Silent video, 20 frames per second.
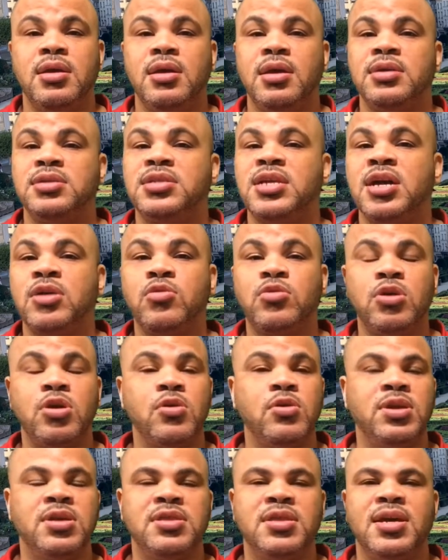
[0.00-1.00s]
It's not going to
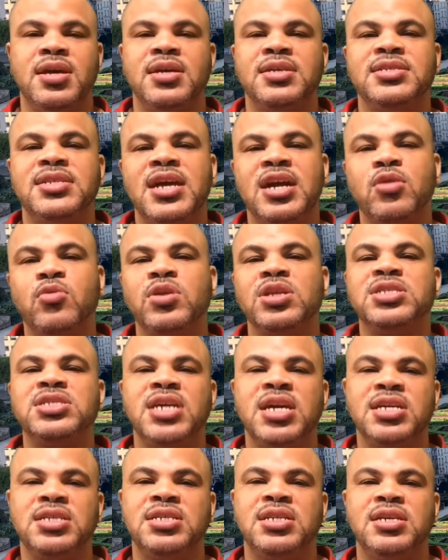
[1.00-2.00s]
hurt anything. It's not going to
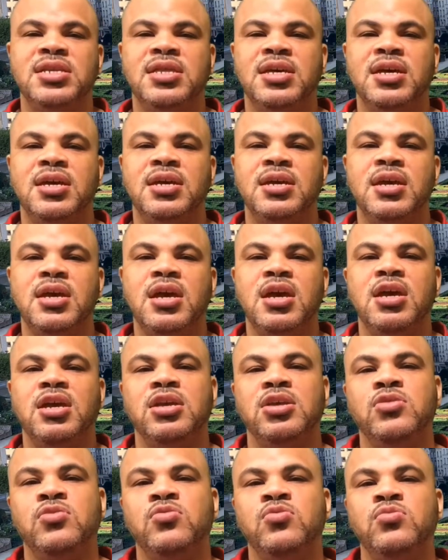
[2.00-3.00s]
change anything.
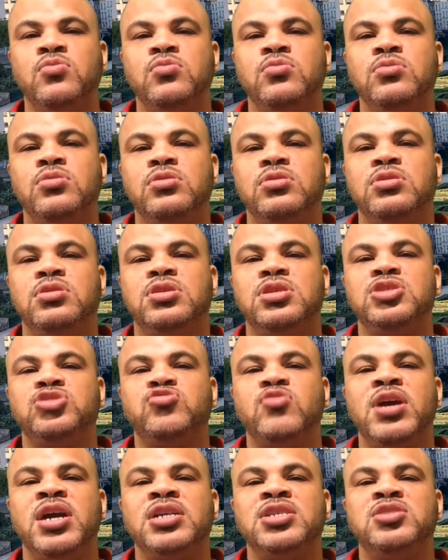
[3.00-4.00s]
You just
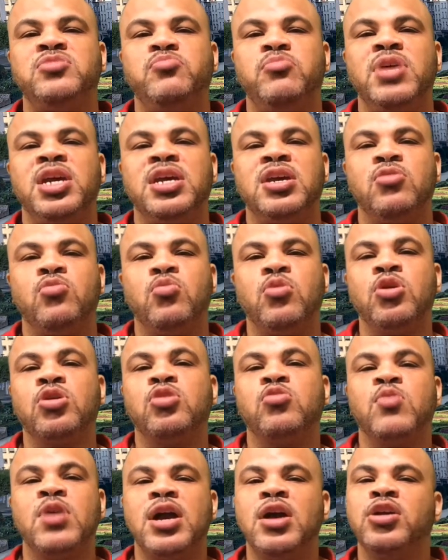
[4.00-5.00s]
trying to make it work
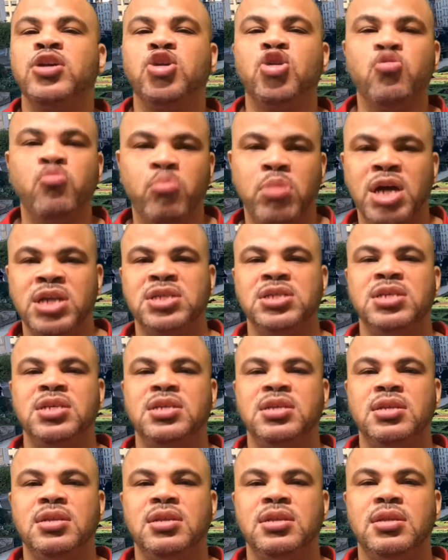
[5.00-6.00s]
around your budget
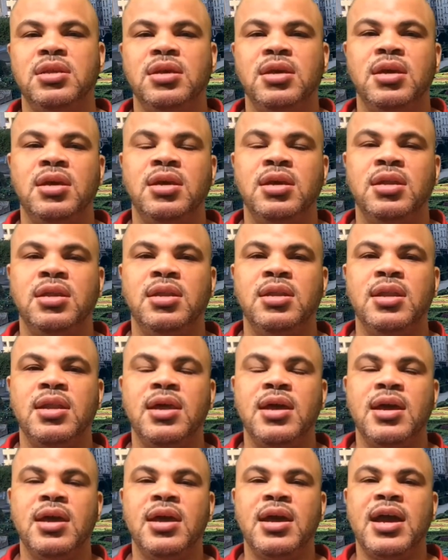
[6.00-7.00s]
and
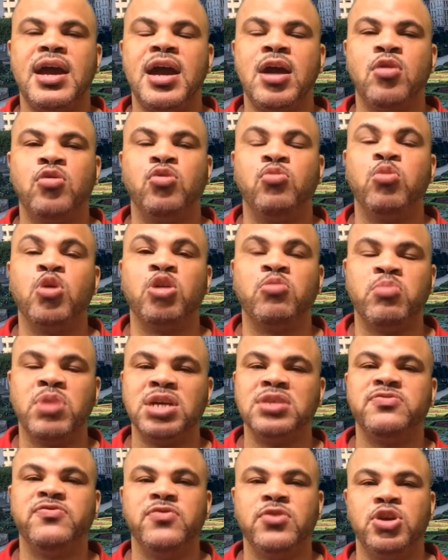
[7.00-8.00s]
how it'll work
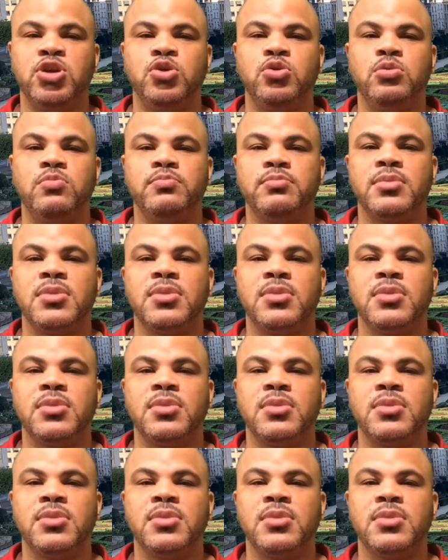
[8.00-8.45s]
best for you.